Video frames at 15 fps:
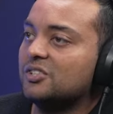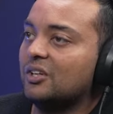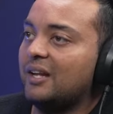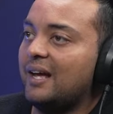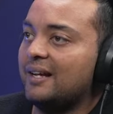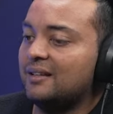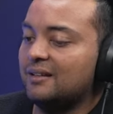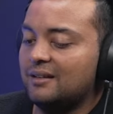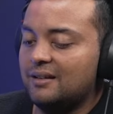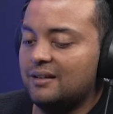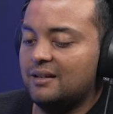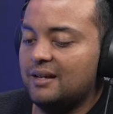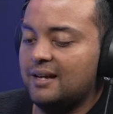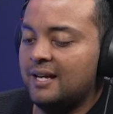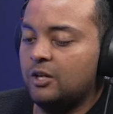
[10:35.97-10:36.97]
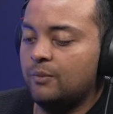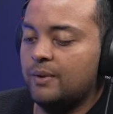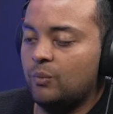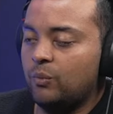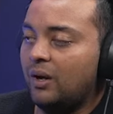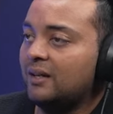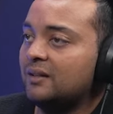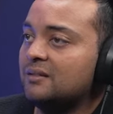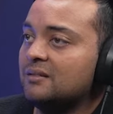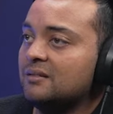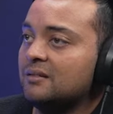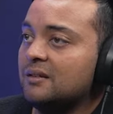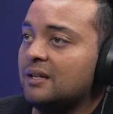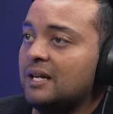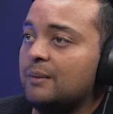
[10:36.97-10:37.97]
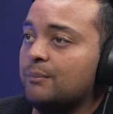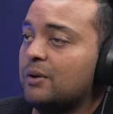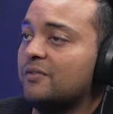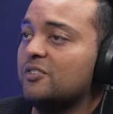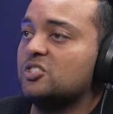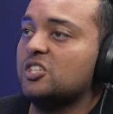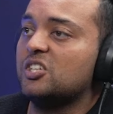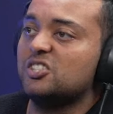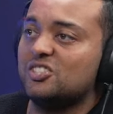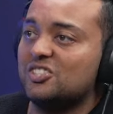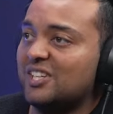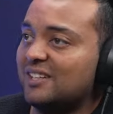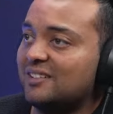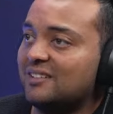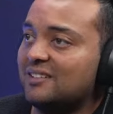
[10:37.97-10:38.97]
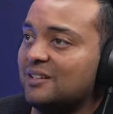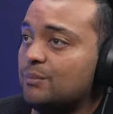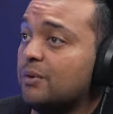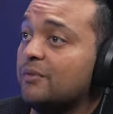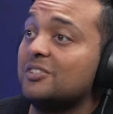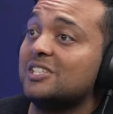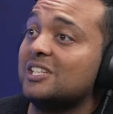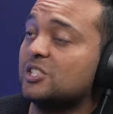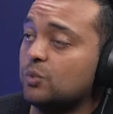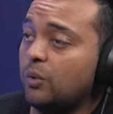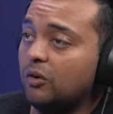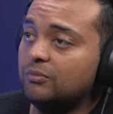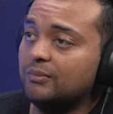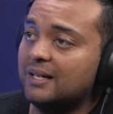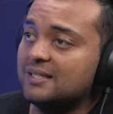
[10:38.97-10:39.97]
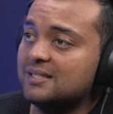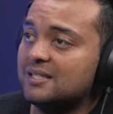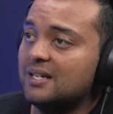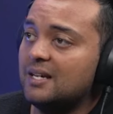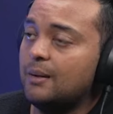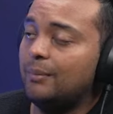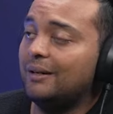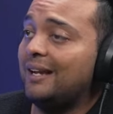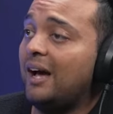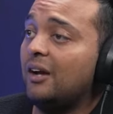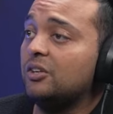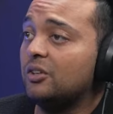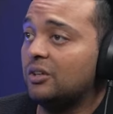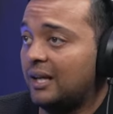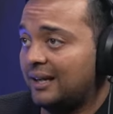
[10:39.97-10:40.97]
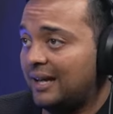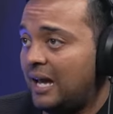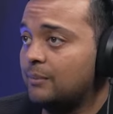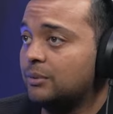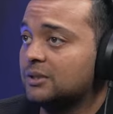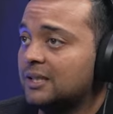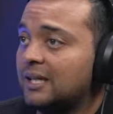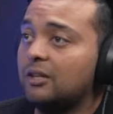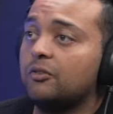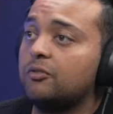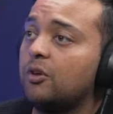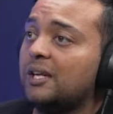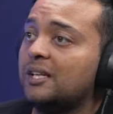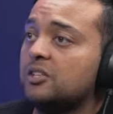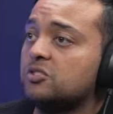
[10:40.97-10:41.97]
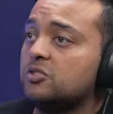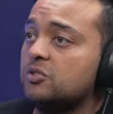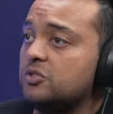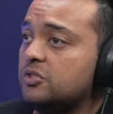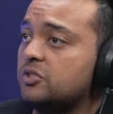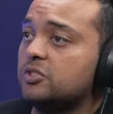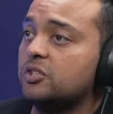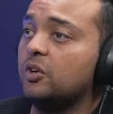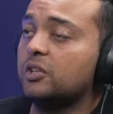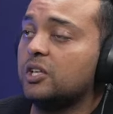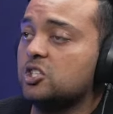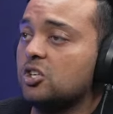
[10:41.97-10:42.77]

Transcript: So like it could be one in previous years, six in previous years, 12 months. But now you're like able to get off running as soon as you secure the